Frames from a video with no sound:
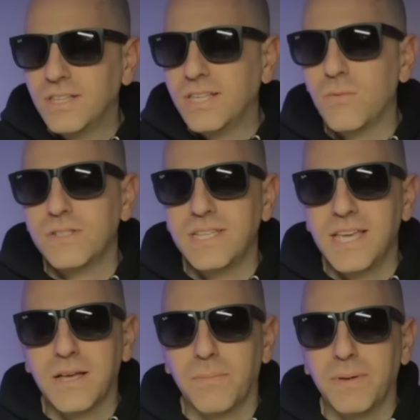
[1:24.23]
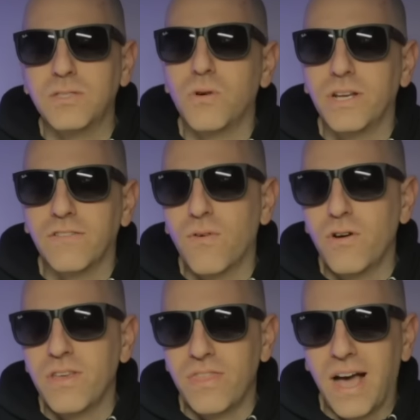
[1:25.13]
we're seeing Bitcoin at
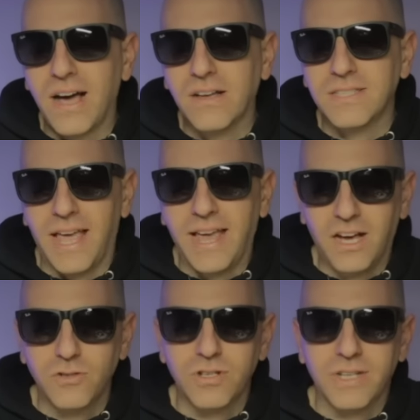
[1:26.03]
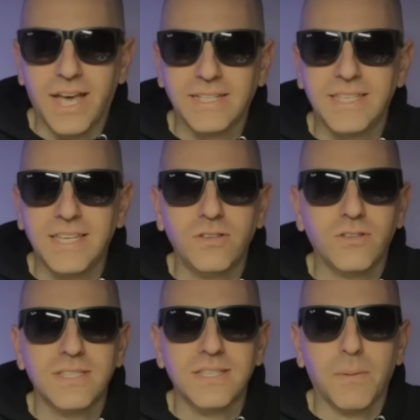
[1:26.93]
40,819. You
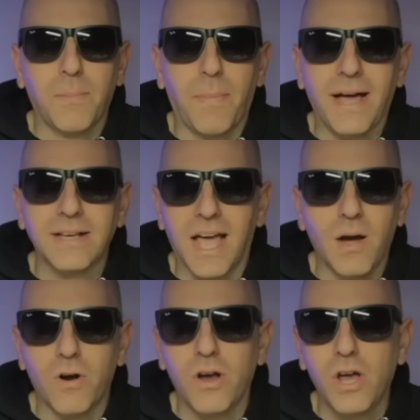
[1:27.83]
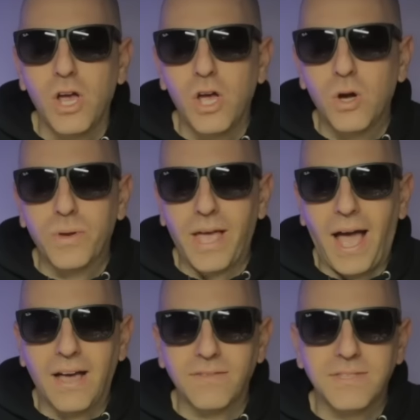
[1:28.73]
can see in the past hour, we
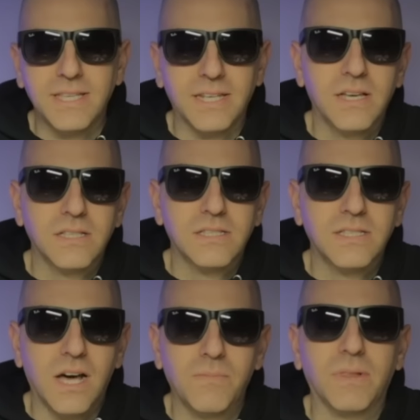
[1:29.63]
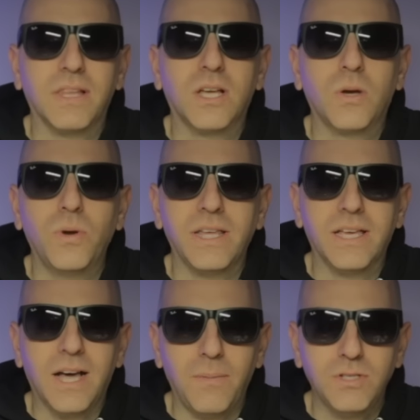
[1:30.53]
have seen some
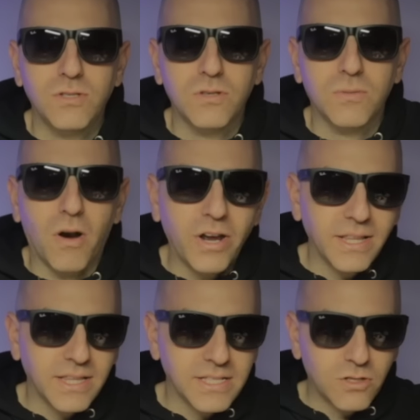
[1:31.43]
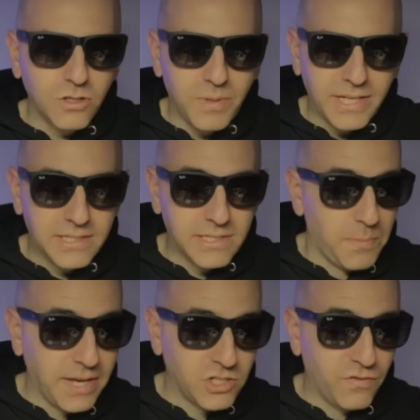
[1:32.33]
liquidity come into the market. This could be
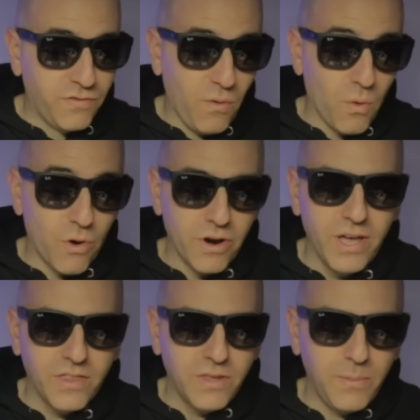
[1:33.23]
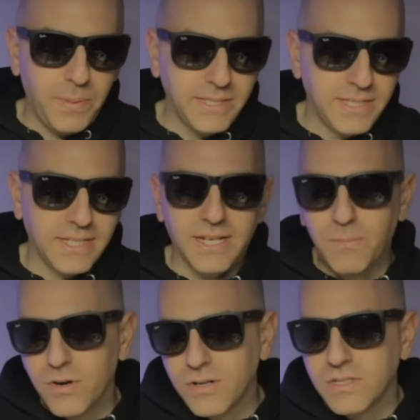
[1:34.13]
anticipation for the PCE
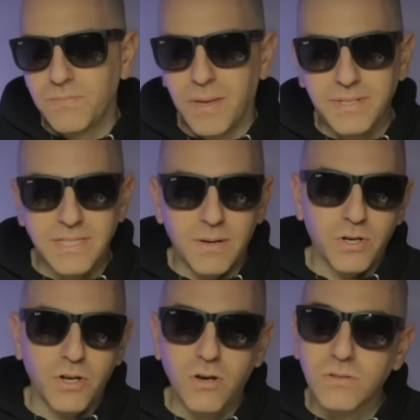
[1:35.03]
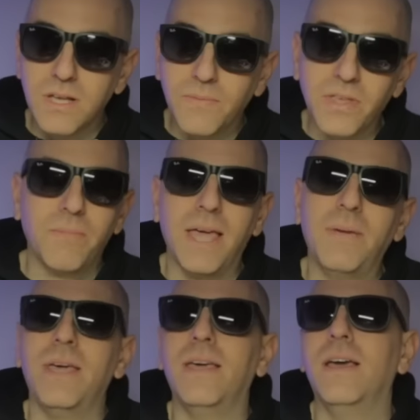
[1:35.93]
numbers. Maybe someone knows something.
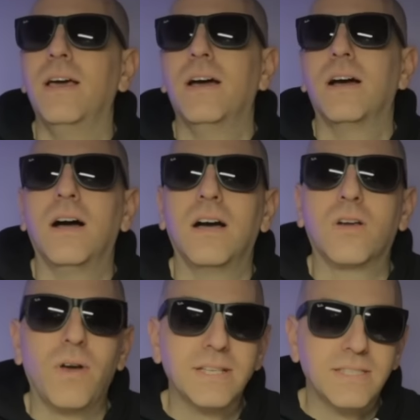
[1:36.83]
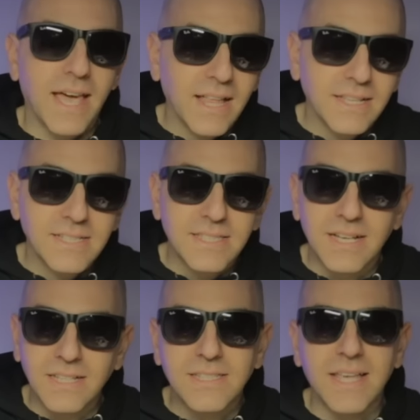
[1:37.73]
Maybe Grayscale is
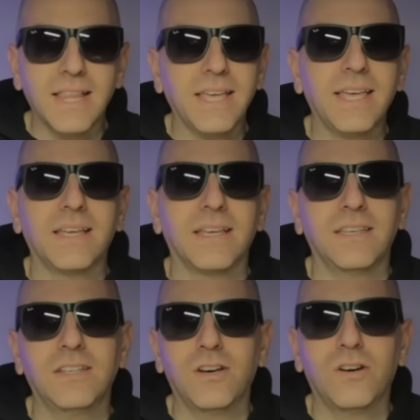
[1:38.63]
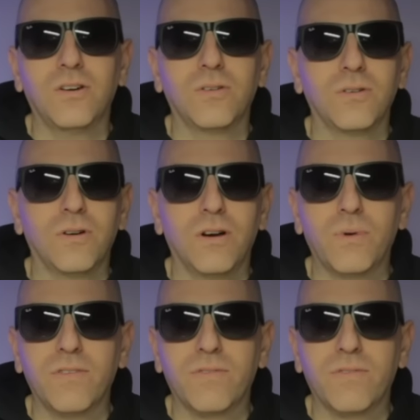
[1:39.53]
done selling. You know, we've